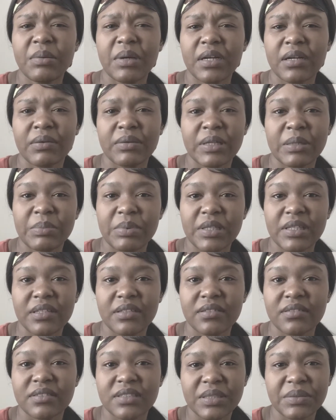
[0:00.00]
I don't want to
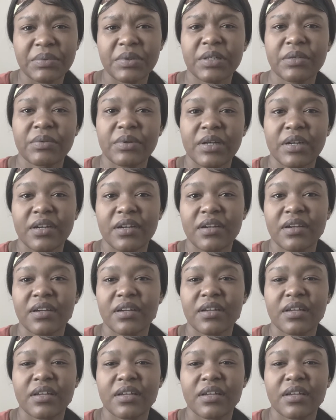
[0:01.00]
be somewhere where